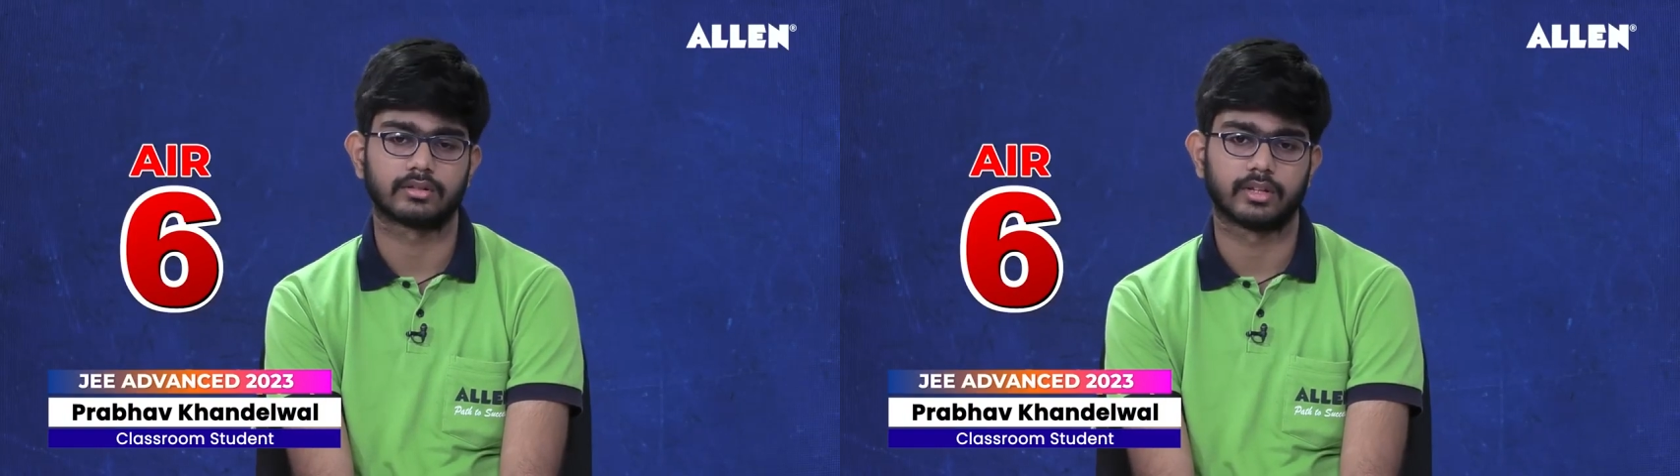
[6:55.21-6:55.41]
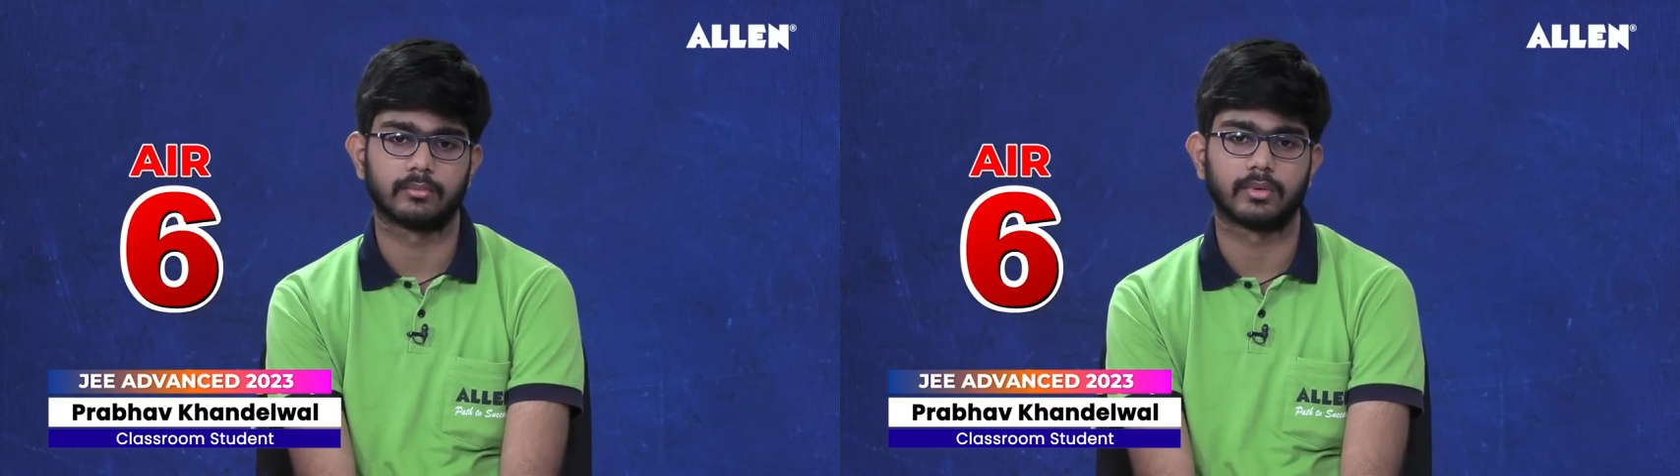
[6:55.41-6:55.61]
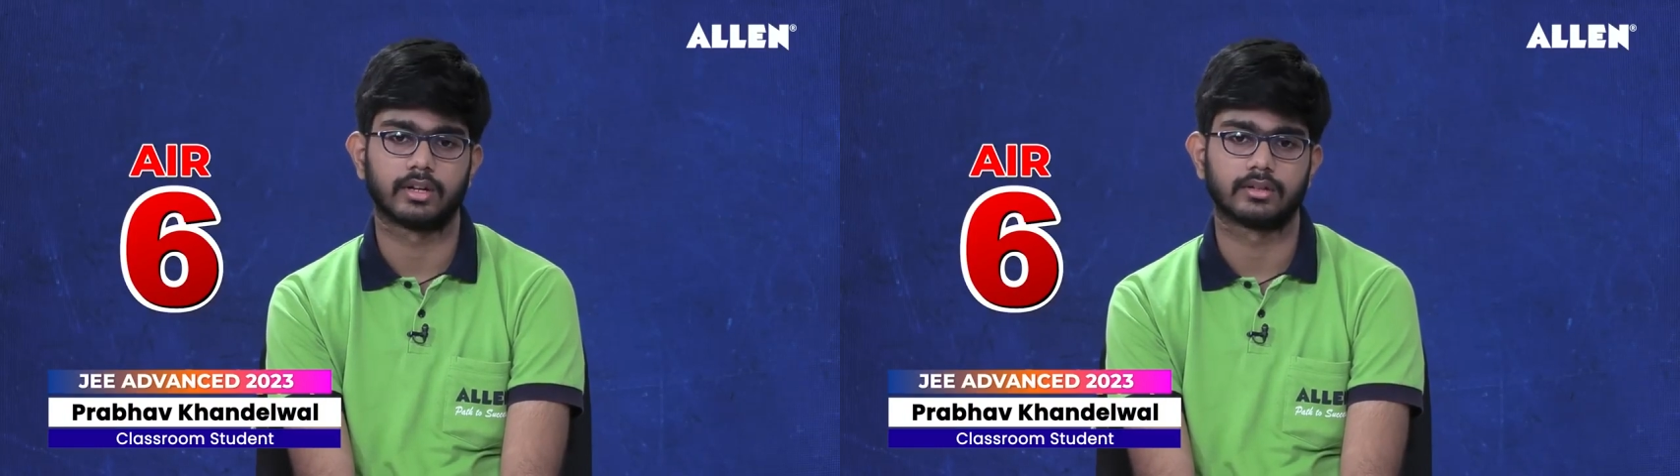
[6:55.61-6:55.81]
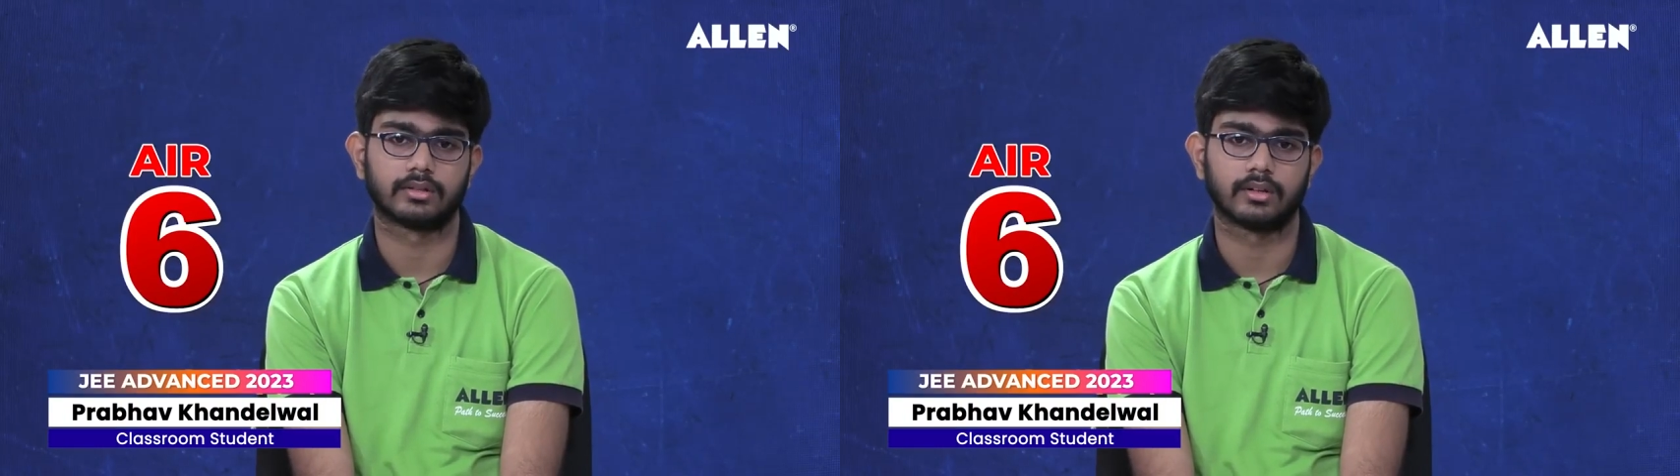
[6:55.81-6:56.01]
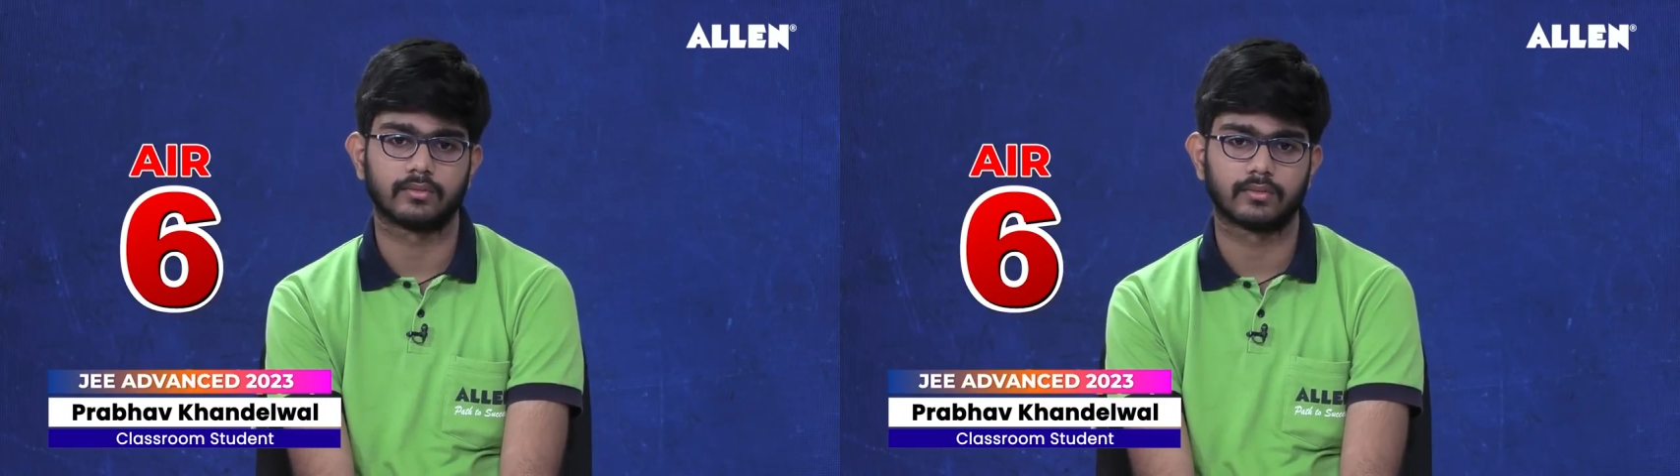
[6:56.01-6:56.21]
the same day
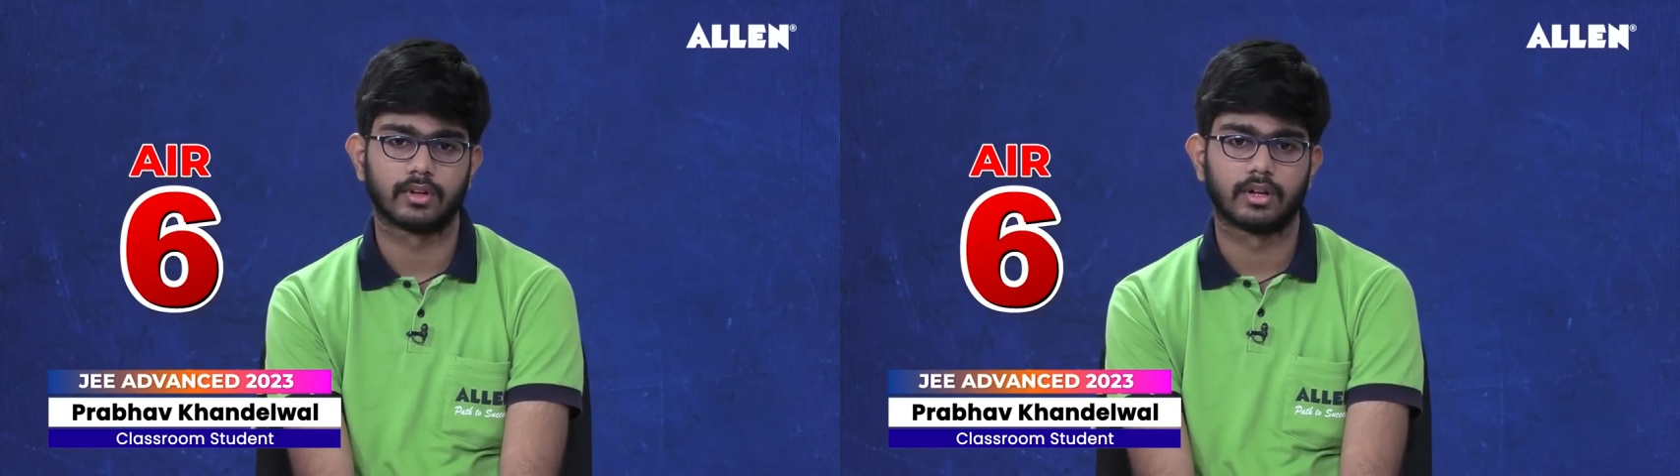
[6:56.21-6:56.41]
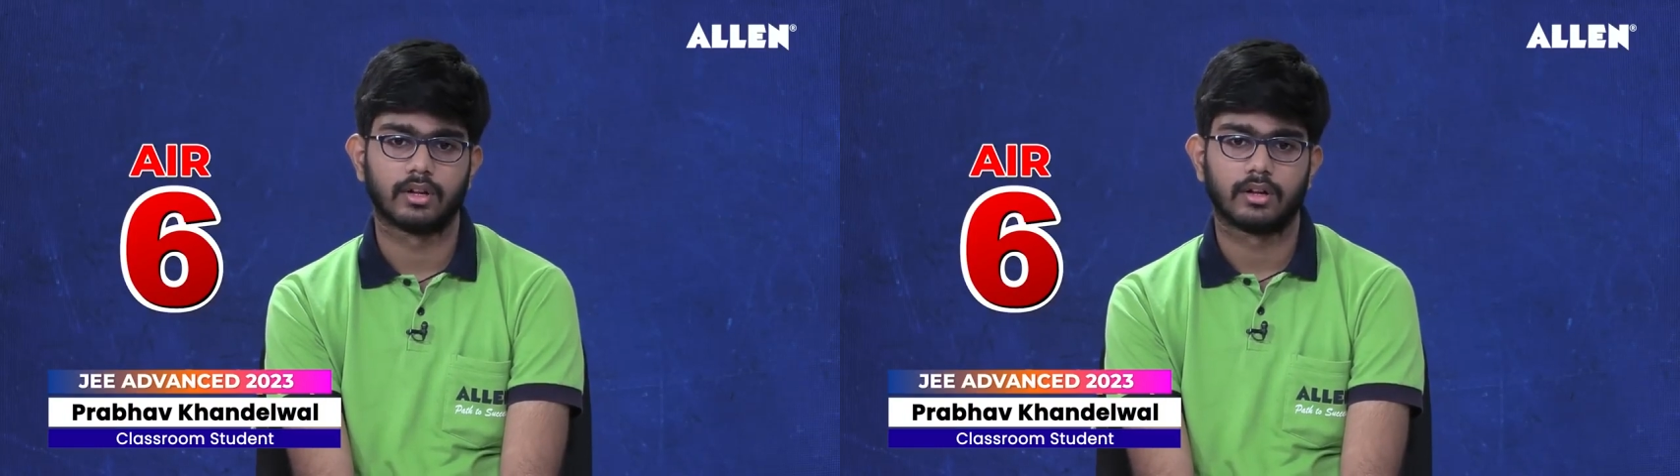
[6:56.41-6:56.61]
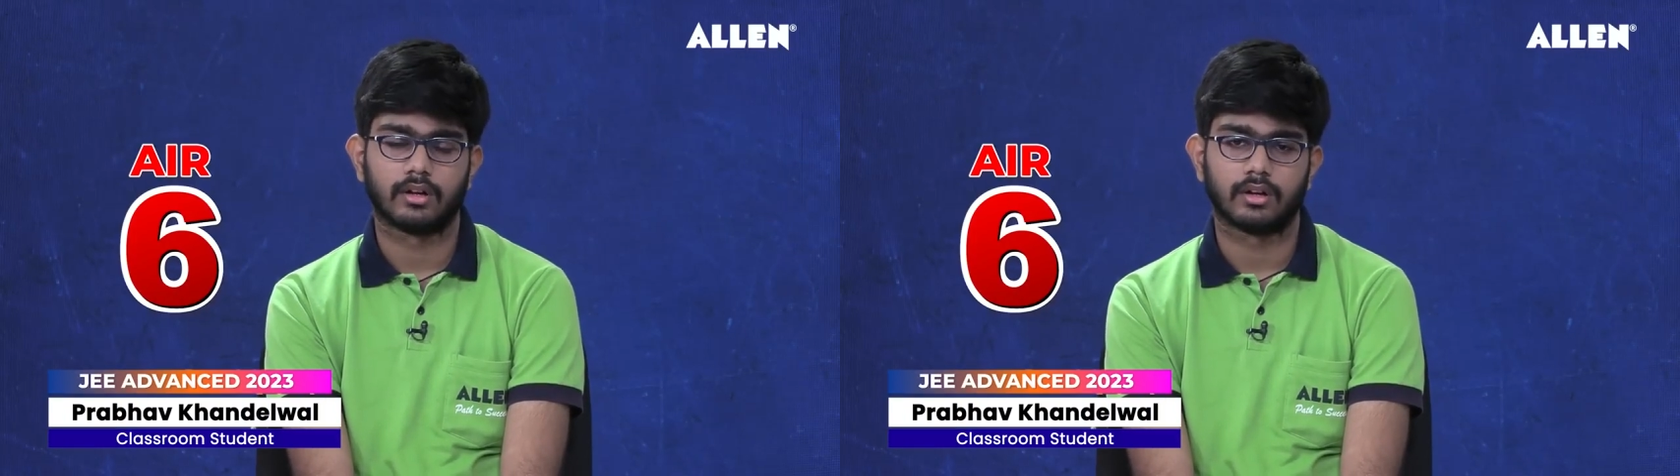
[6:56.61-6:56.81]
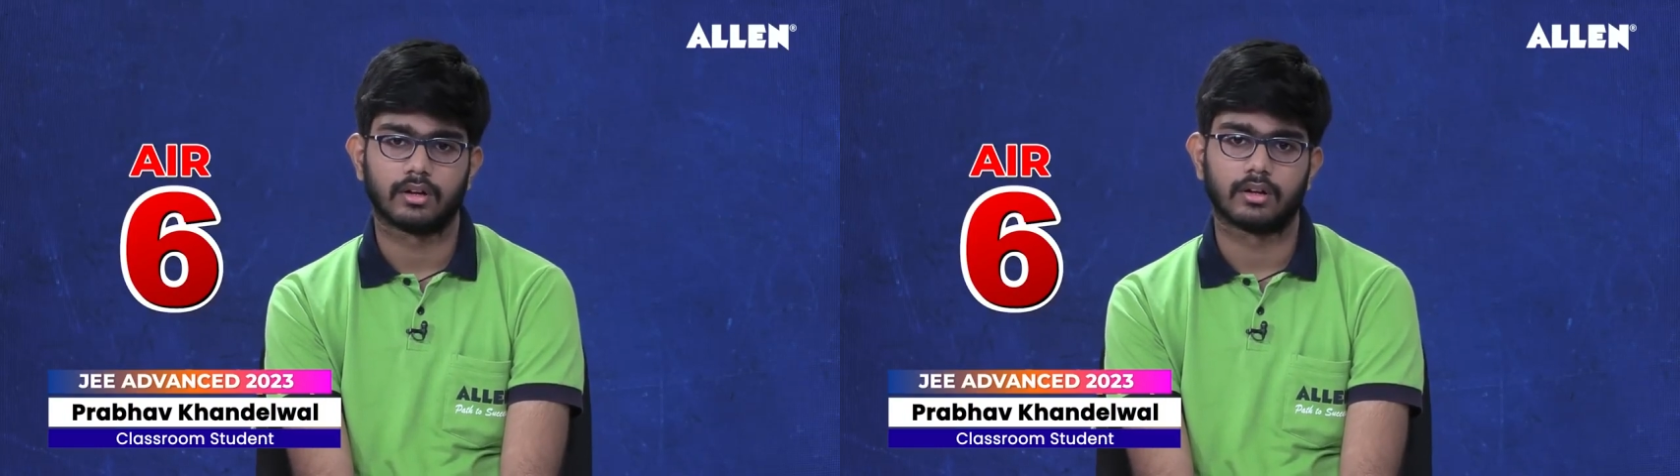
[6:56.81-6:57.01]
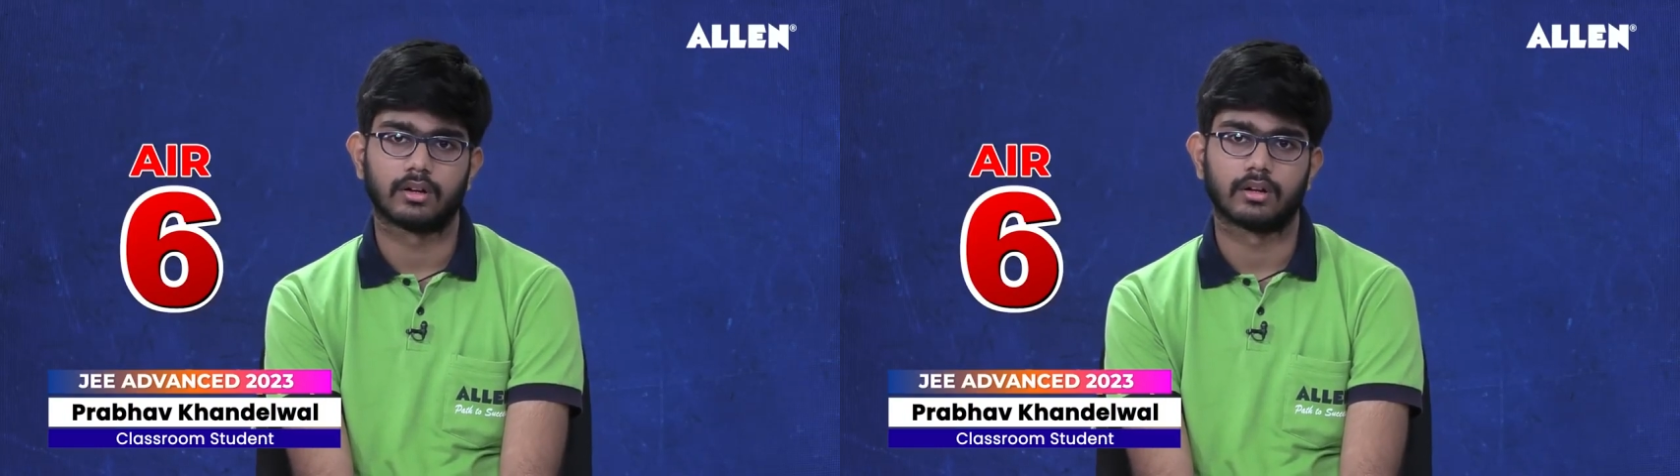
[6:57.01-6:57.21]
itself.
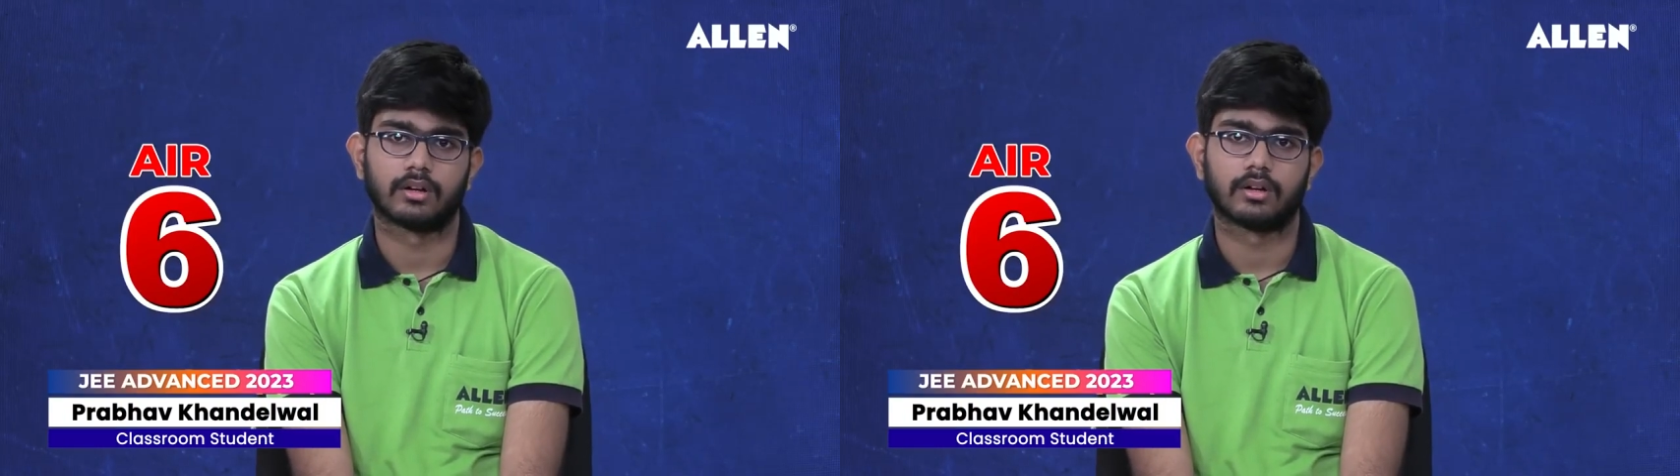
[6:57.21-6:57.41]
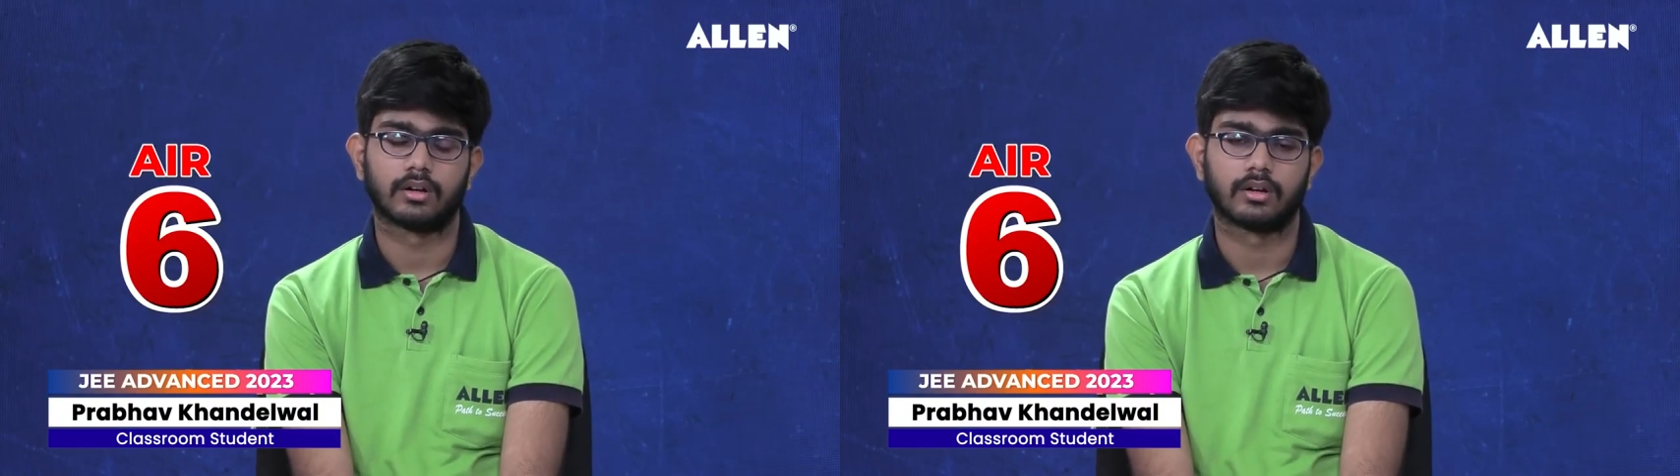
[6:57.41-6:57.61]
Okay.